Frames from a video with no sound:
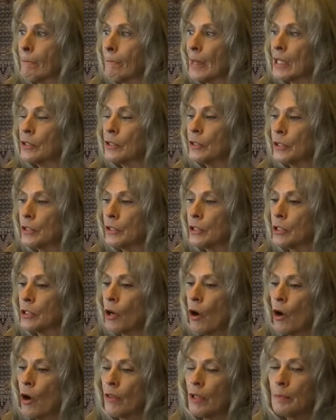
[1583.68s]
So you just
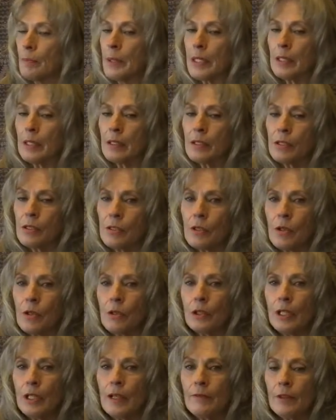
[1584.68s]
call them in at a soul
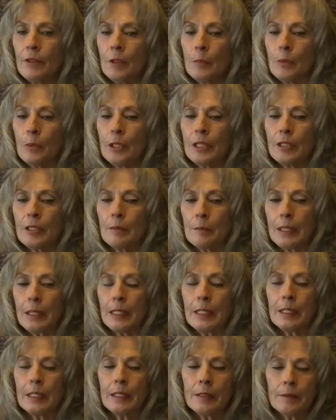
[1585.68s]
level, bring them
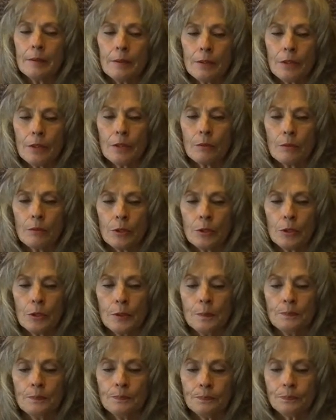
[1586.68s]
in to the
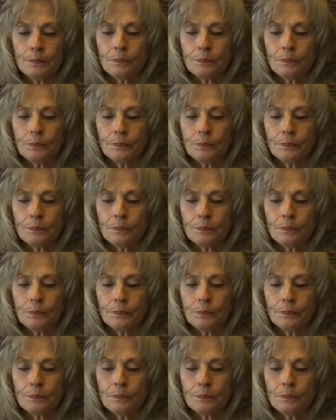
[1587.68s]
room.